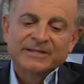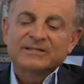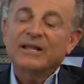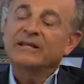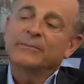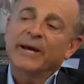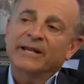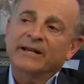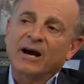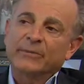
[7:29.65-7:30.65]
slightly bad
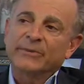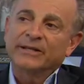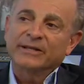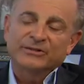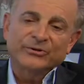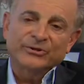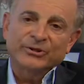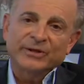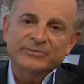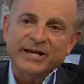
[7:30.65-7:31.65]
economy can turn
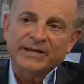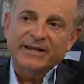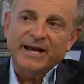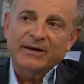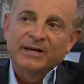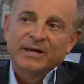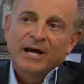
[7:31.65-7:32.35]
you upside down.